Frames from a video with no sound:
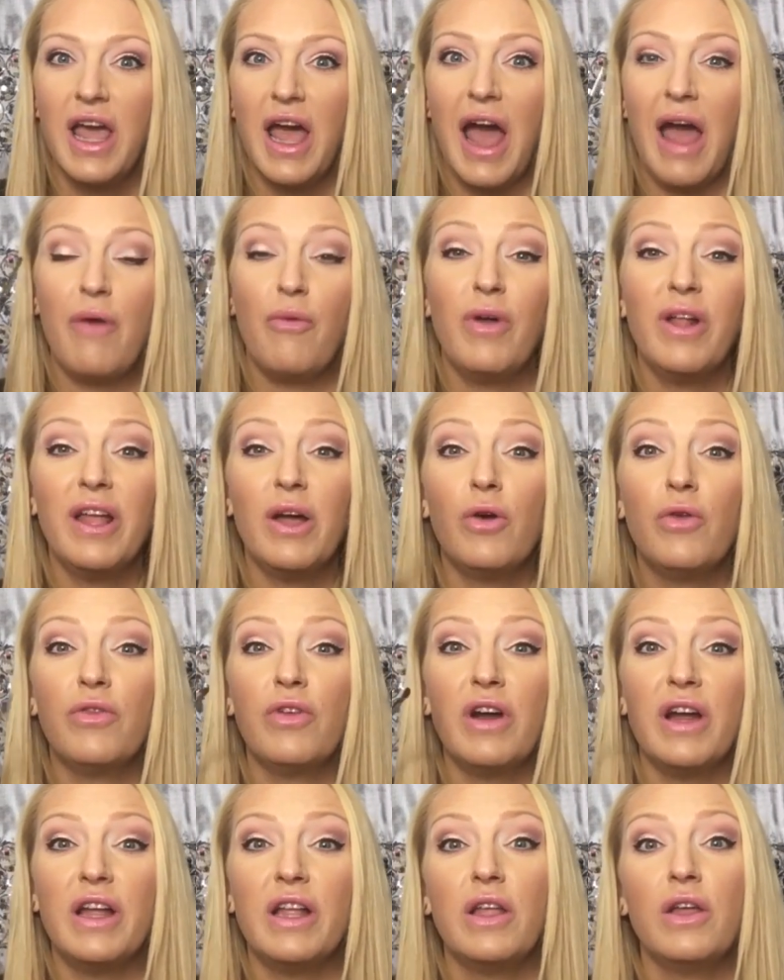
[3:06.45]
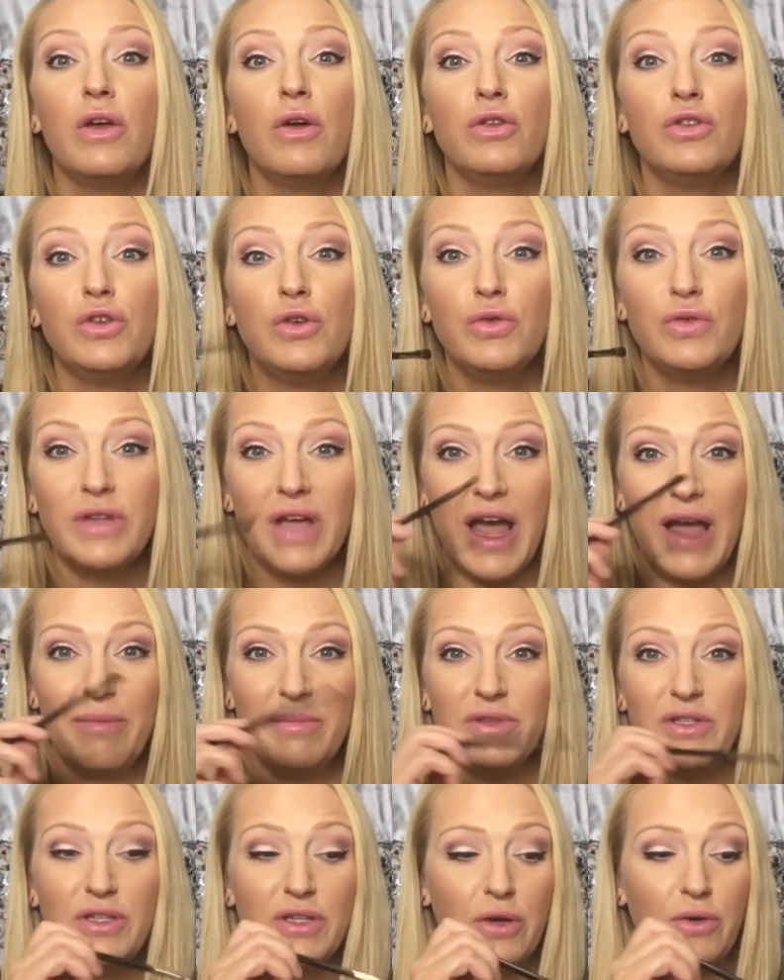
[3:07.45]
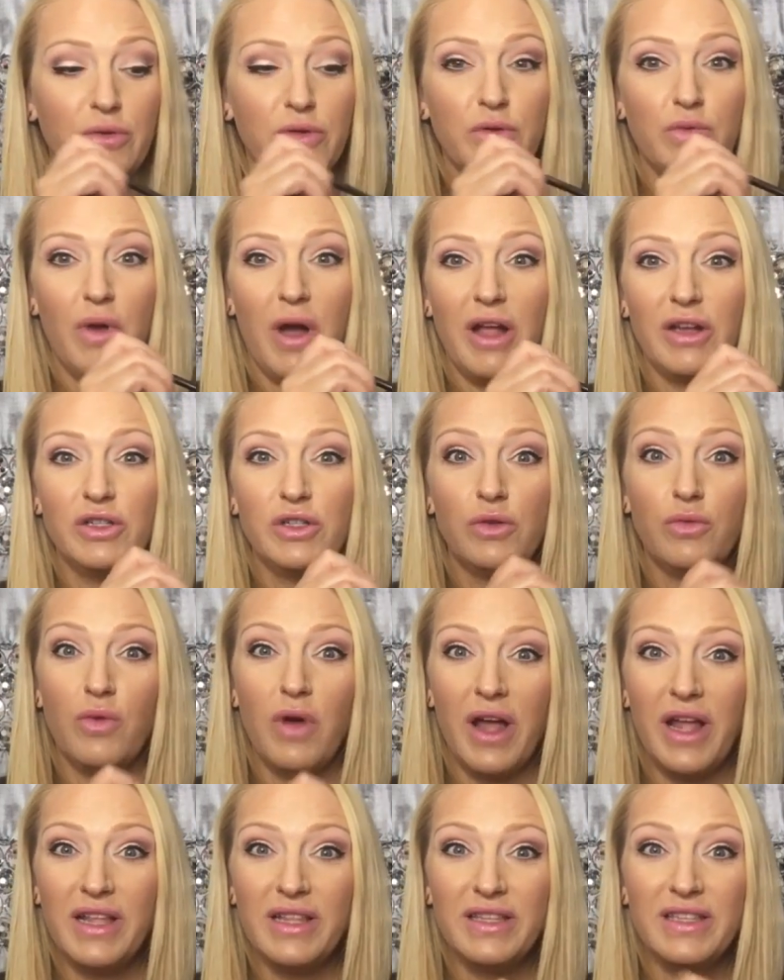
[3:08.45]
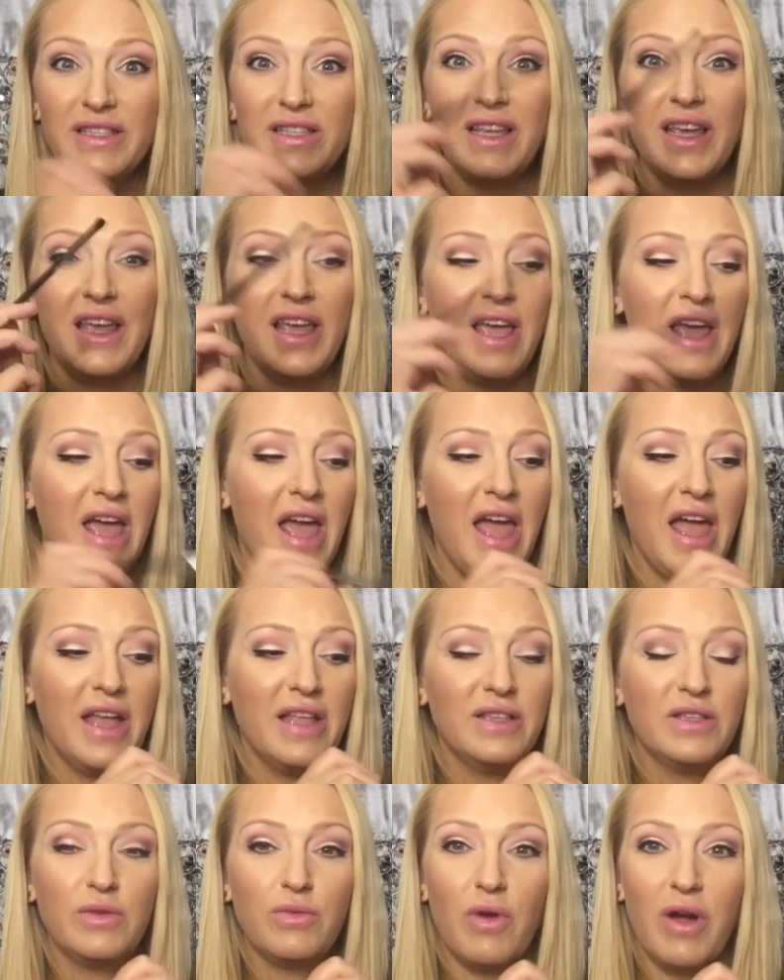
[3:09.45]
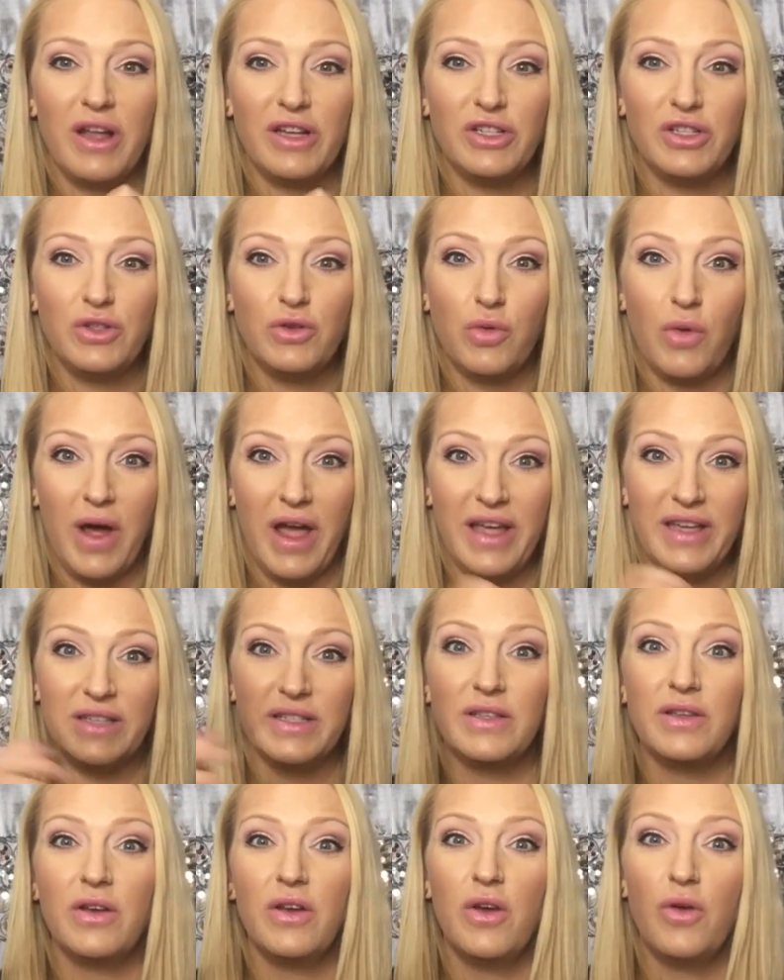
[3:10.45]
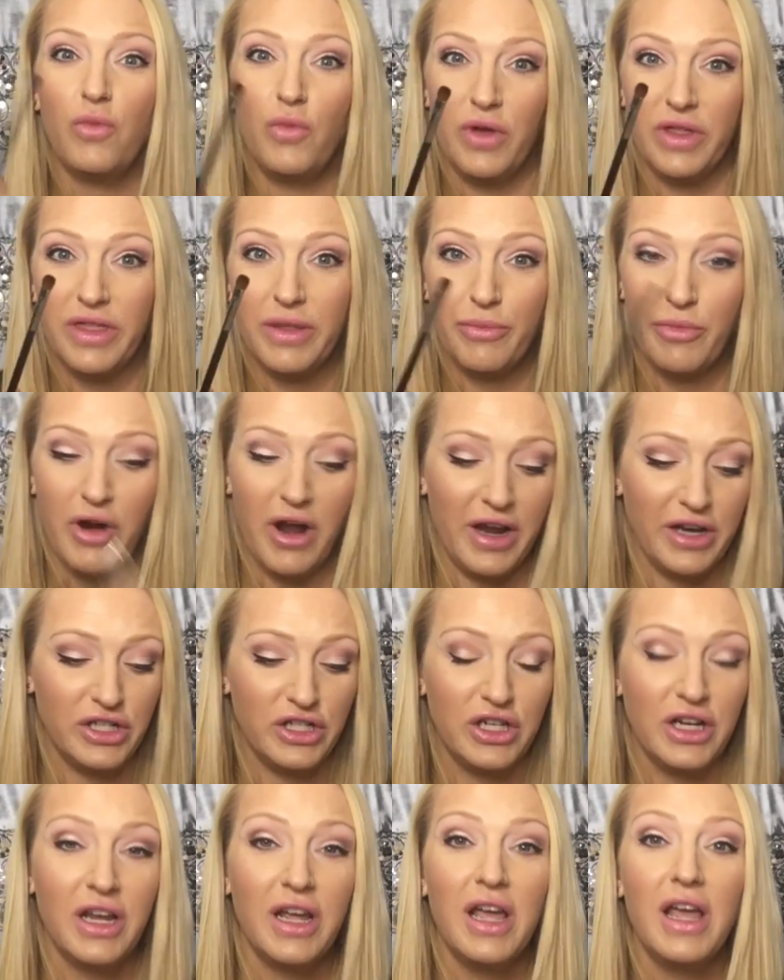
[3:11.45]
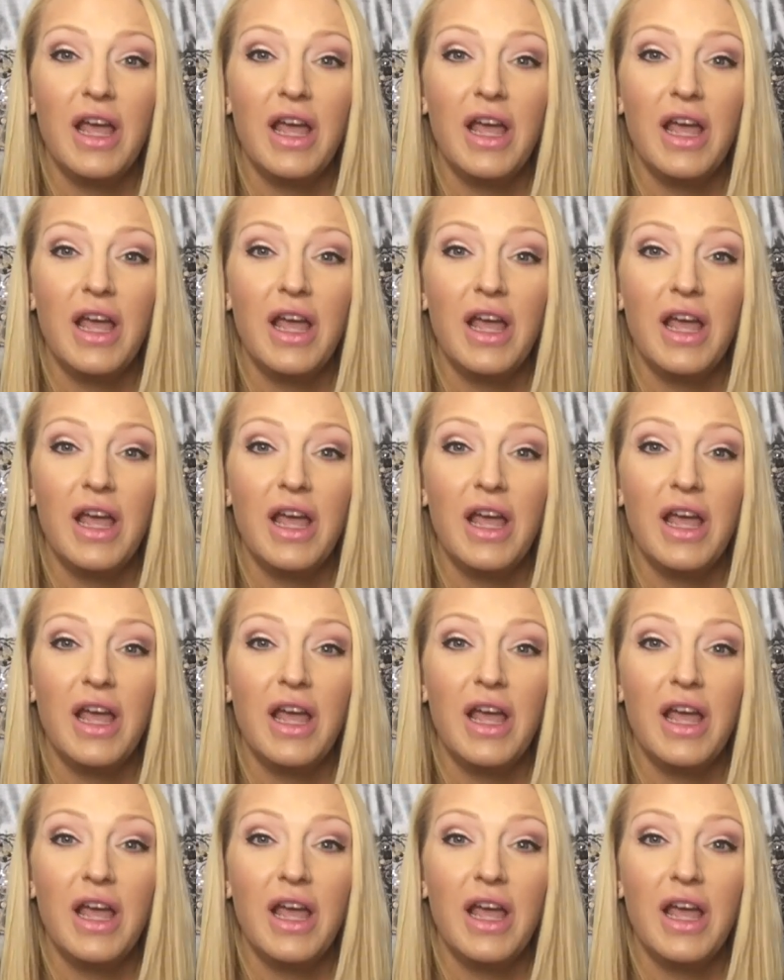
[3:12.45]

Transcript: I went over it 2 times. So swatched once and swatched twice with the brush.